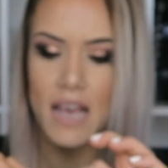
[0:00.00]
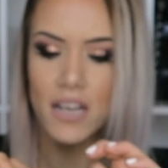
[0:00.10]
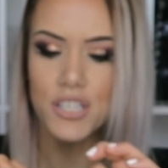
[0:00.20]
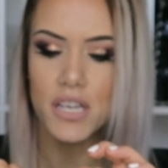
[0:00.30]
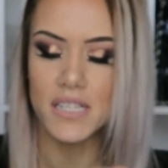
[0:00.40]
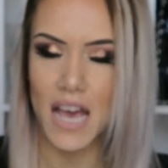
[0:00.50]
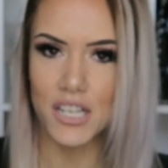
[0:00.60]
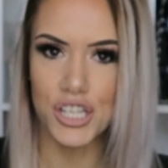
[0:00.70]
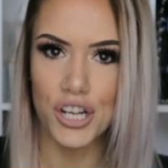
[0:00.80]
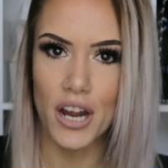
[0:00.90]
actually
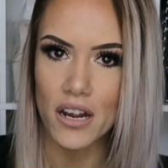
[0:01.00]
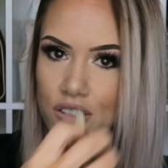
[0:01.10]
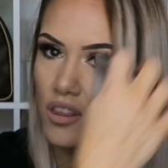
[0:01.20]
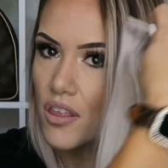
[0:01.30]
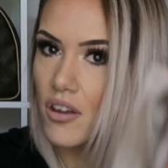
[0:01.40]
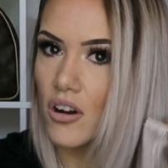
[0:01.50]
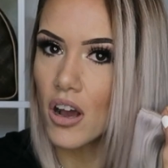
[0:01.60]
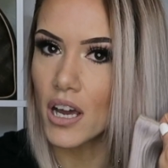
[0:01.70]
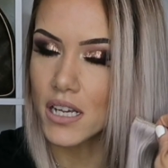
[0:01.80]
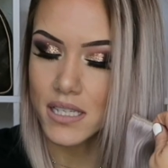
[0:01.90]
attach to your hair so that they're
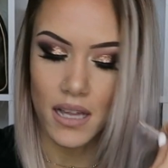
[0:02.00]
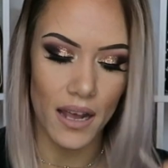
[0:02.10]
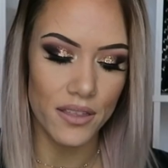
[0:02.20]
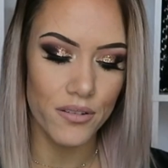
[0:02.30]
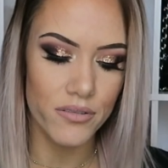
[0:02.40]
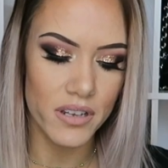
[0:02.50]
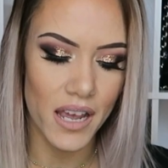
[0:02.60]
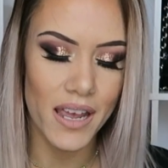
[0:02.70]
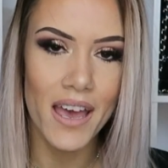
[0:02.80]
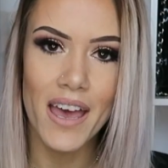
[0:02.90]
not gonna slide through the
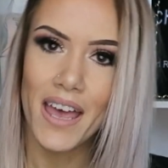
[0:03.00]
day.